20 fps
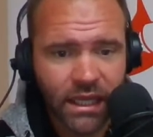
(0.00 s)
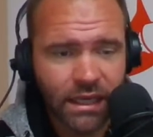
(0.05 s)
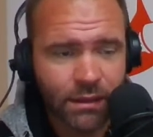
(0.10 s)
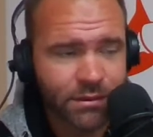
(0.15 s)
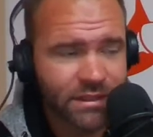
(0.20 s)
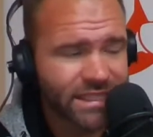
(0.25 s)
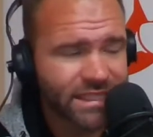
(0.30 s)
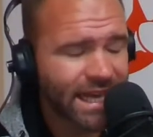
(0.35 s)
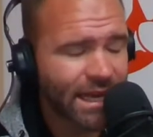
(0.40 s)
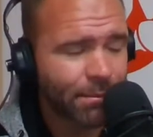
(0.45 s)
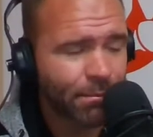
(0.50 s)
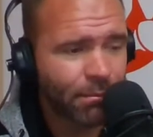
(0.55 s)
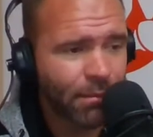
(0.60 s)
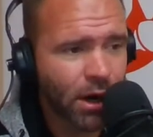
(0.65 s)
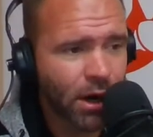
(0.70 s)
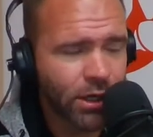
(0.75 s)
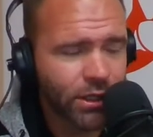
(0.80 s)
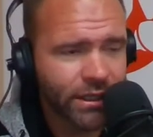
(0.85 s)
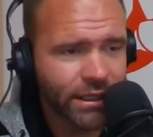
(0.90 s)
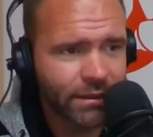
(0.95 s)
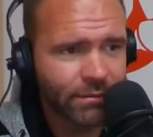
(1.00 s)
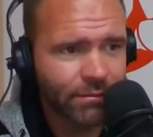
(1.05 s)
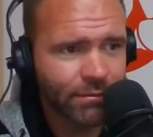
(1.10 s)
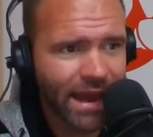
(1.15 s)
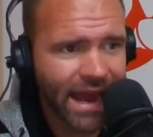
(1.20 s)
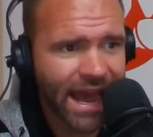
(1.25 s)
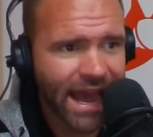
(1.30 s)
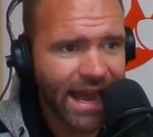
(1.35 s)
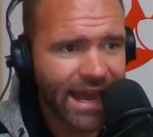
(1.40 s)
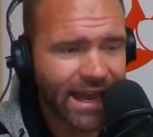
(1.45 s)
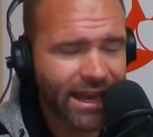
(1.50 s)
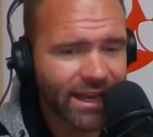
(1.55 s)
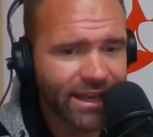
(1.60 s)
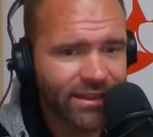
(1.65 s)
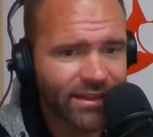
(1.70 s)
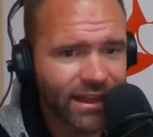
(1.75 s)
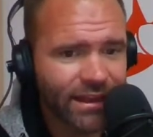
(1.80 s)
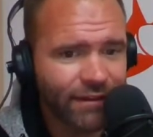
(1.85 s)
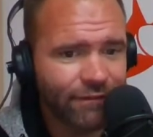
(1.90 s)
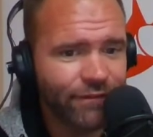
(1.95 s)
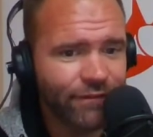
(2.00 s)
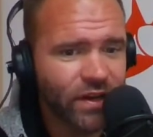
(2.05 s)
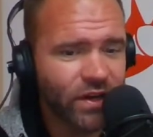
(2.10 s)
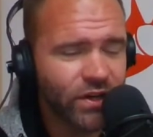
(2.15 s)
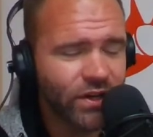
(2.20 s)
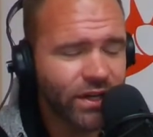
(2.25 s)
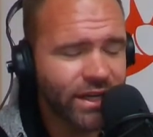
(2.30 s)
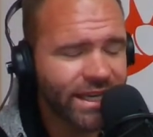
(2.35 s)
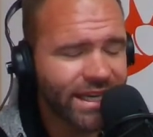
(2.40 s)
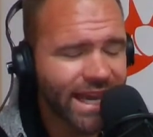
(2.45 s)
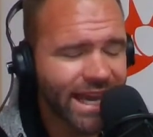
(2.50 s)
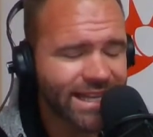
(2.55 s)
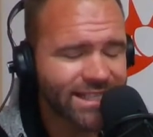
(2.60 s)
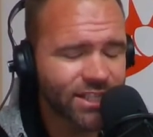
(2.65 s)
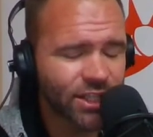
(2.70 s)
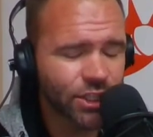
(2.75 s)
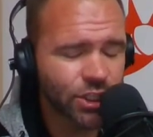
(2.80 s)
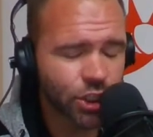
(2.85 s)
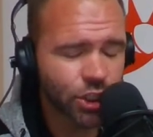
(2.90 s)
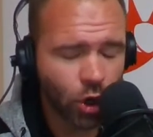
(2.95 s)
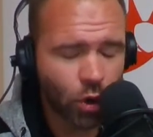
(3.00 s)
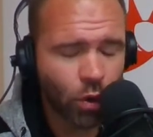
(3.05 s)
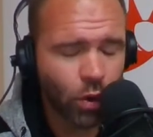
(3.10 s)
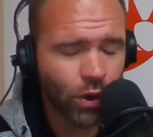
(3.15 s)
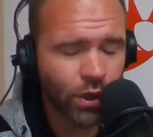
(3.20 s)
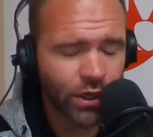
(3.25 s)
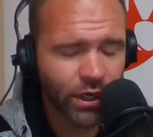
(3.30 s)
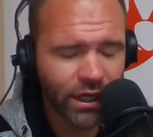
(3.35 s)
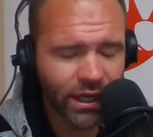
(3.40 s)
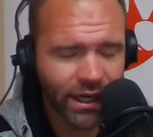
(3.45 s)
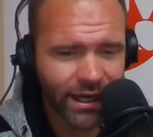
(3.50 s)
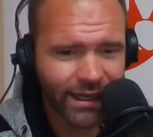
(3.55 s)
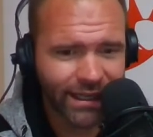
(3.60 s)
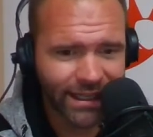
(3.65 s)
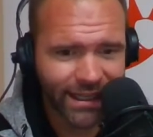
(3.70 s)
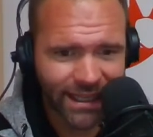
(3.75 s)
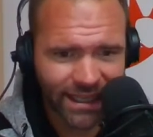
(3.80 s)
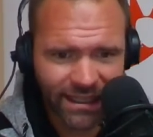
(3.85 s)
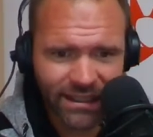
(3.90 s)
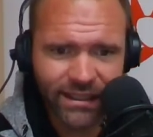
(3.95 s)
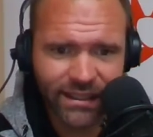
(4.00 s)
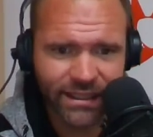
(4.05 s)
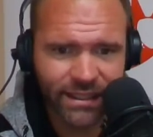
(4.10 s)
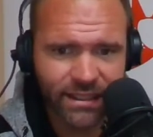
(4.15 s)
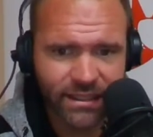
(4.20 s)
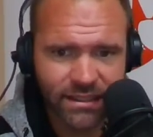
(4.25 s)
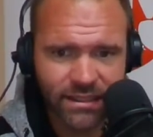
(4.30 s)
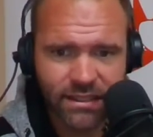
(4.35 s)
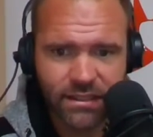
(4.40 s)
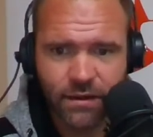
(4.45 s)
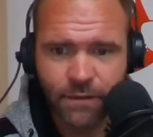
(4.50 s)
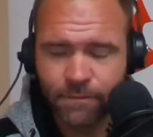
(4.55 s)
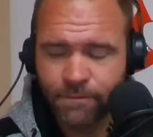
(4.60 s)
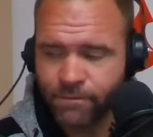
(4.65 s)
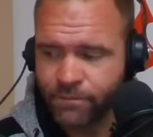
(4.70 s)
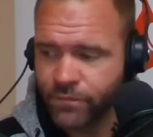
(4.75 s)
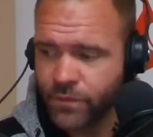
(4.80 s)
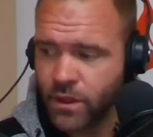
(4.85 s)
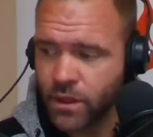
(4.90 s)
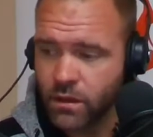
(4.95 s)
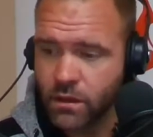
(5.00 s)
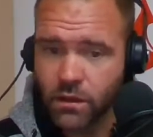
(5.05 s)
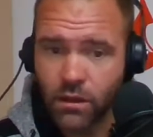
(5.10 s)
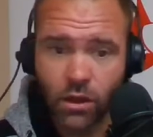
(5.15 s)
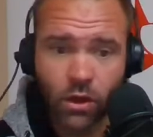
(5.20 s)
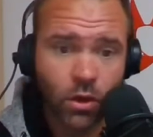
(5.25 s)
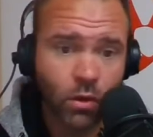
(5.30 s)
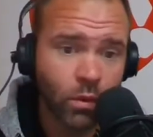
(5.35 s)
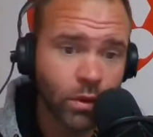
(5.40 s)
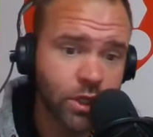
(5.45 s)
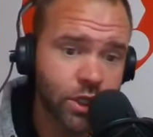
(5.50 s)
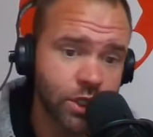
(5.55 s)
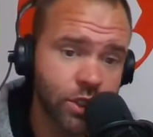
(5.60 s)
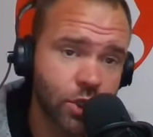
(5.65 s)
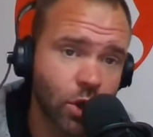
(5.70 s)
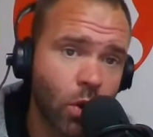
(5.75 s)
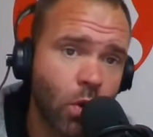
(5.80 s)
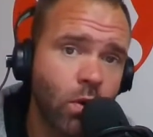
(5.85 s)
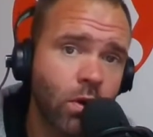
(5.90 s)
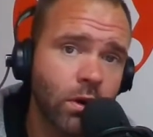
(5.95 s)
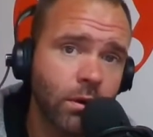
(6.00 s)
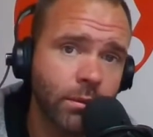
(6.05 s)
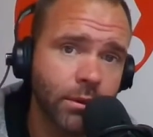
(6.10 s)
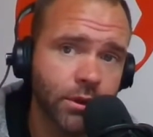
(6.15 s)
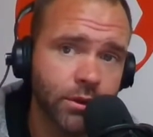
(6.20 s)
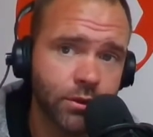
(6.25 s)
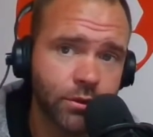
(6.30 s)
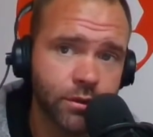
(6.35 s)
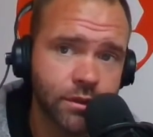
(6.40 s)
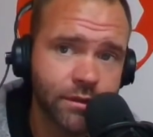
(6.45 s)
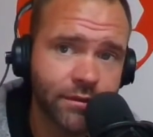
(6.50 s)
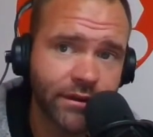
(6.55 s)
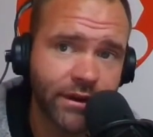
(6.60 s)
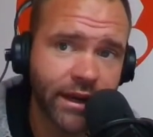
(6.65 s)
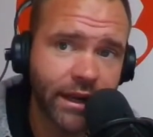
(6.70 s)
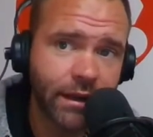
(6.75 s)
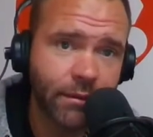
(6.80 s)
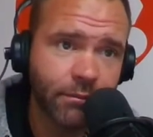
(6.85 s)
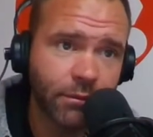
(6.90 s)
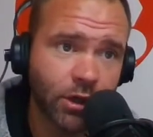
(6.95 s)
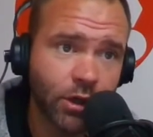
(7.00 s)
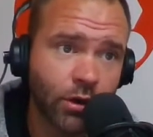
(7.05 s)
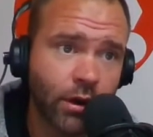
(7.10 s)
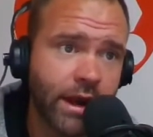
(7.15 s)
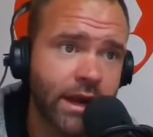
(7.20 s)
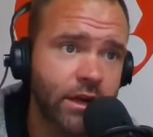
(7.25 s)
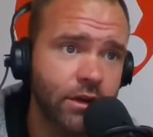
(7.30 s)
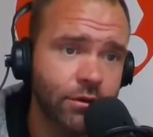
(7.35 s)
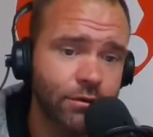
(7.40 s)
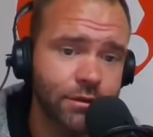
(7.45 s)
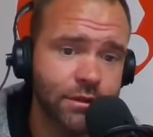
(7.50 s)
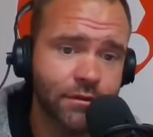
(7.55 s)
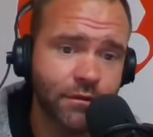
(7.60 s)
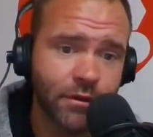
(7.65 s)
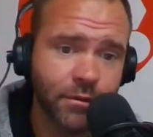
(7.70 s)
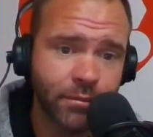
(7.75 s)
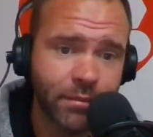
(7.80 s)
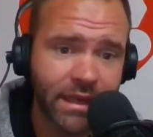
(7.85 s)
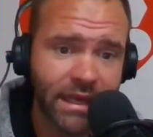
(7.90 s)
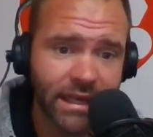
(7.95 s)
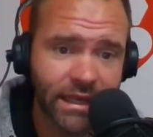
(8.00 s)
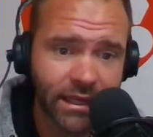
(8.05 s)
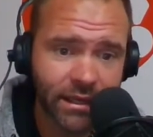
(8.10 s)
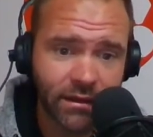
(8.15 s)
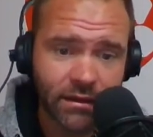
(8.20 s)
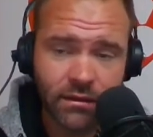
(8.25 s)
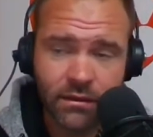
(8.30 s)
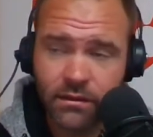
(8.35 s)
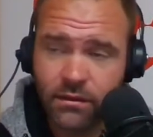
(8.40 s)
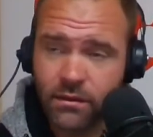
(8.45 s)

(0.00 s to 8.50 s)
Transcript: It was that Marlon Mack, they fear he has a torn Achilles, which is horrible news for him. Great news for me.